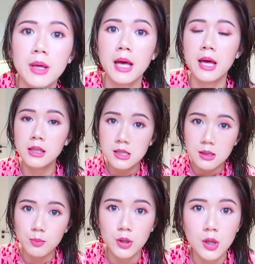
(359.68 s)
my hands
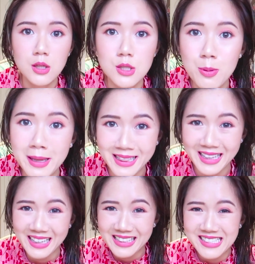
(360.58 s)
and put it onto my
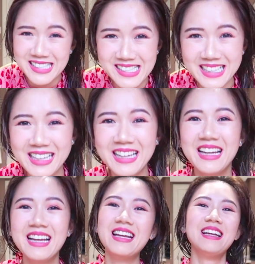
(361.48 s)
legs.
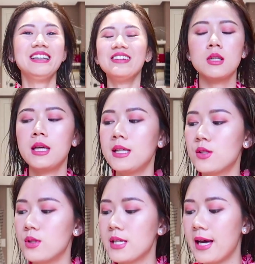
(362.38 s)
Okay,
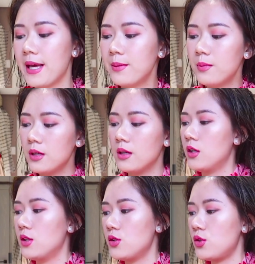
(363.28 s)
so time
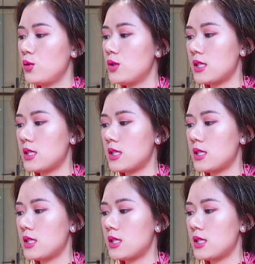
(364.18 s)
to